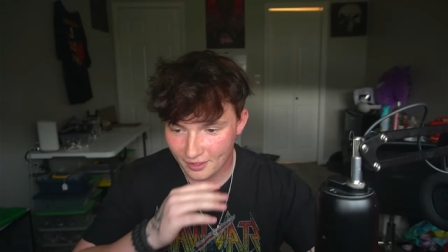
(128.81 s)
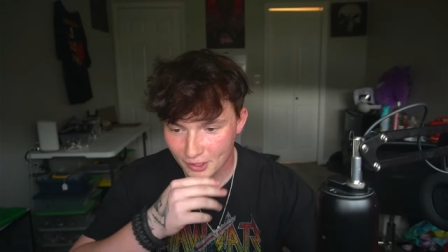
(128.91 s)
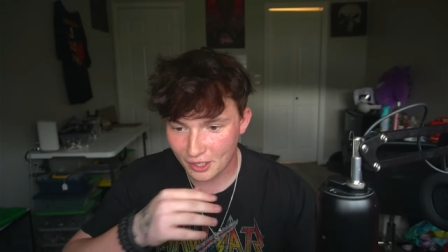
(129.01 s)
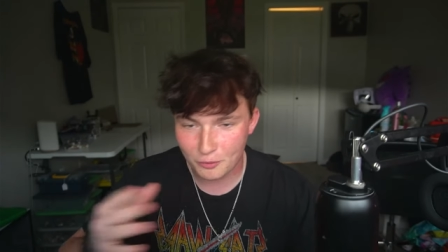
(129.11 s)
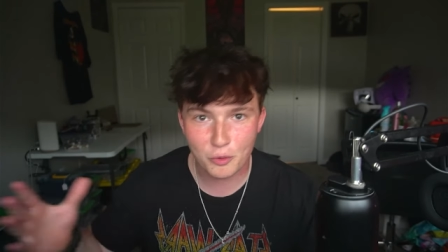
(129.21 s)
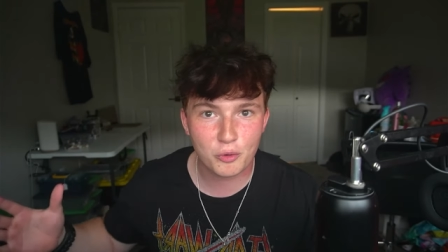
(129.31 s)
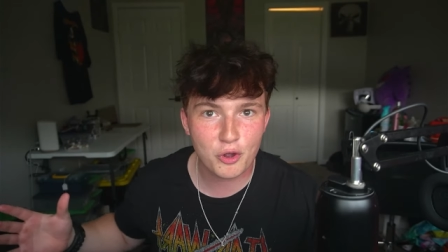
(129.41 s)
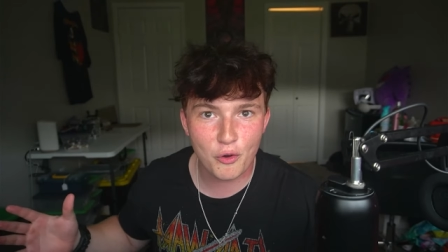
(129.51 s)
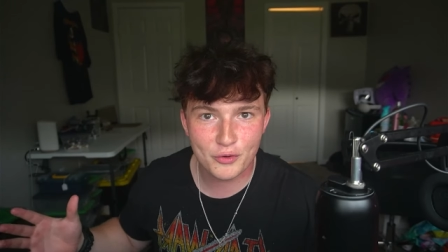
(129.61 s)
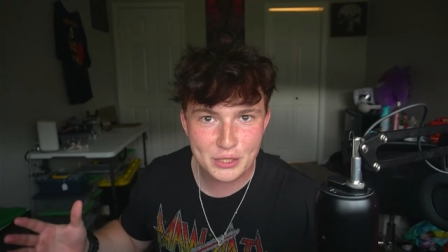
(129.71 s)
Uh, we'll
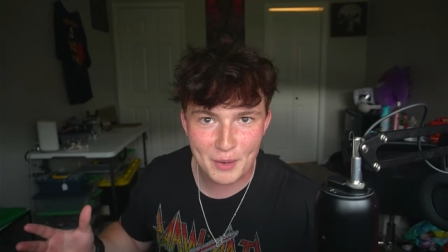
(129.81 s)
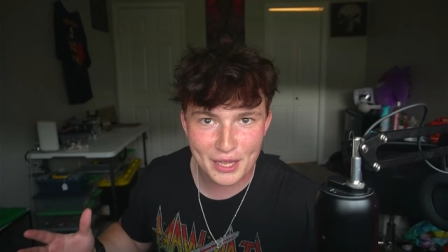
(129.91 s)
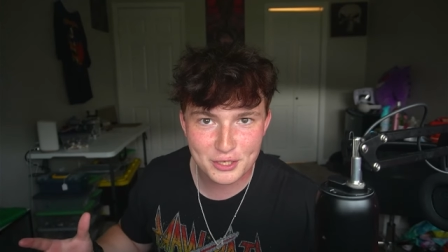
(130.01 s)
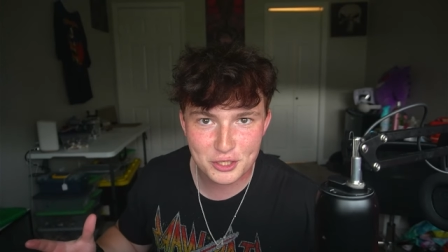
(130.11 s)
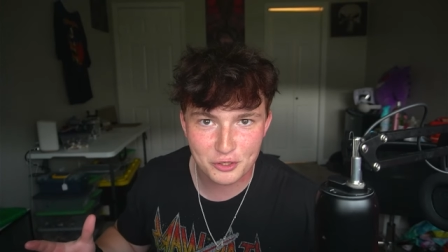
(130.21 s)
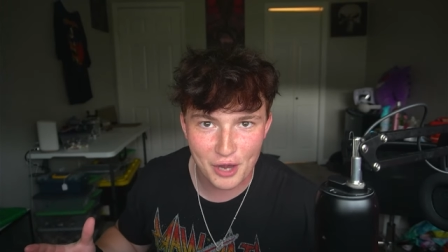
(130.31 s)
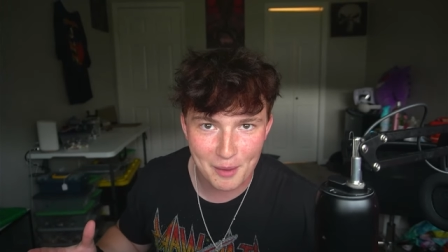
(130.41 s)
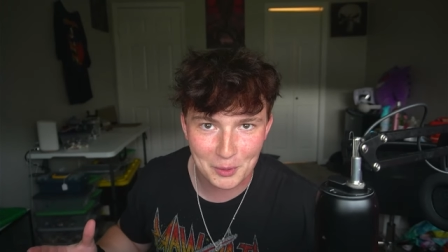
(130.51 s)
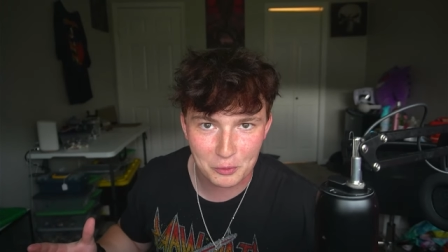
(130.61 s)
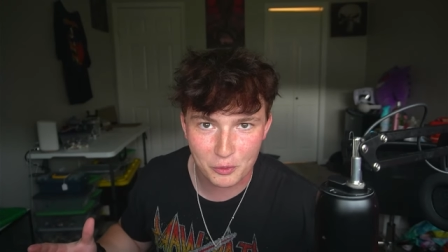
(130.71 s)
go over to my Instagram
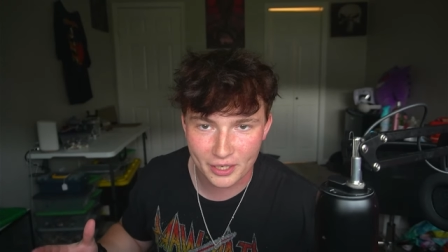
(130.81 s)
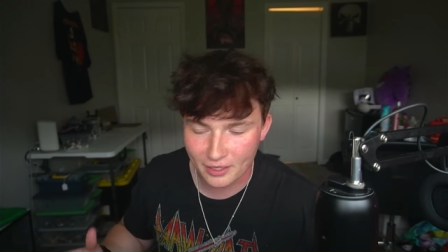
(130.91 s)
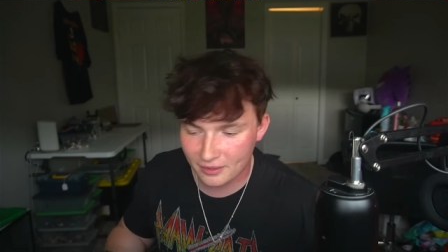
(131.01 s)
real quick.